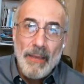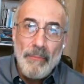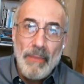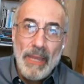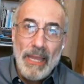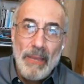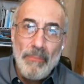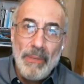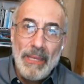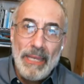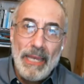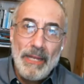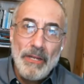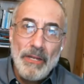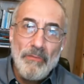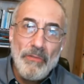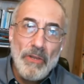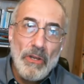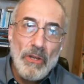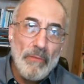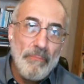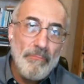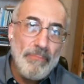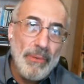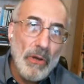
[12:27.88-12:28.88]
maybe end of
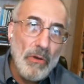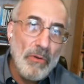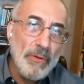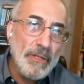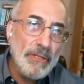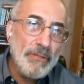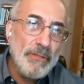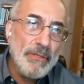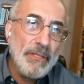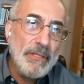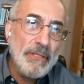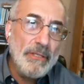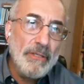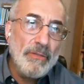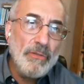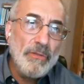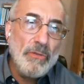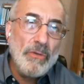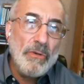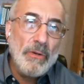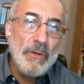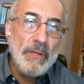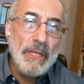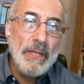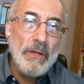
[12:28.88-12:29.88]
year bonuses
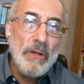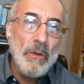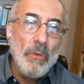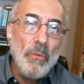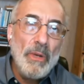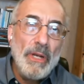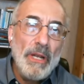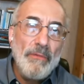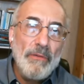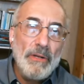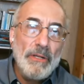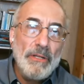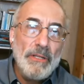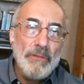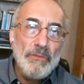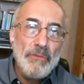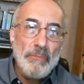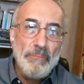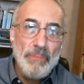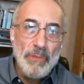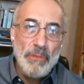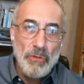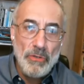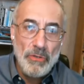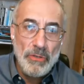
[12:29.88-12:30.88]
or you know whatever
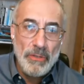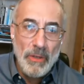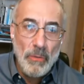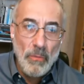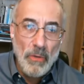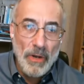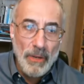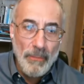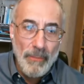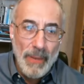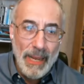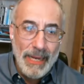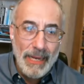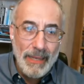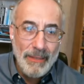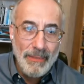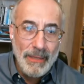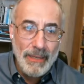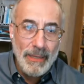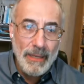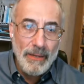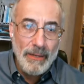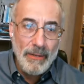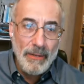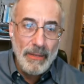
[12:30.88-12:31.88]
distribution they want to make at
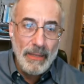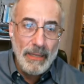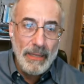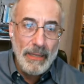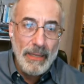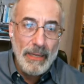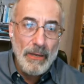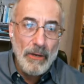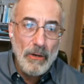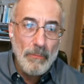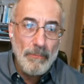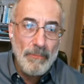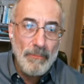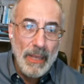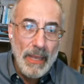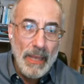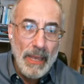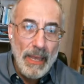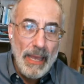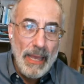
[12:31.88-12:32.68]
the end of the year